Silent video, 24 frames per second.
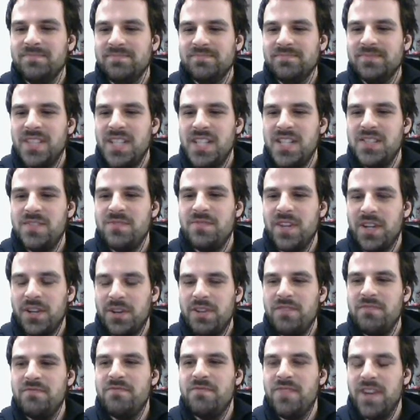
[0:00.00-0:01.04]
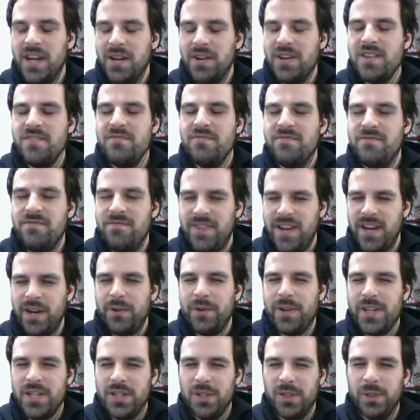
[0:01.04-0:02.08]
He's very, very,
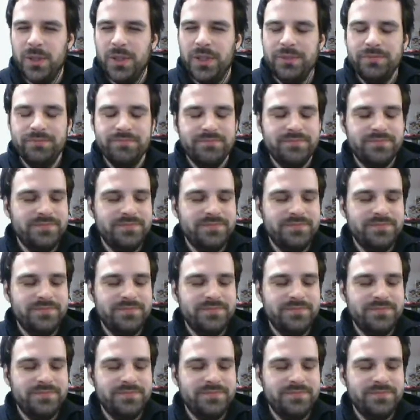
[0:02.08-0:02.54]
very good.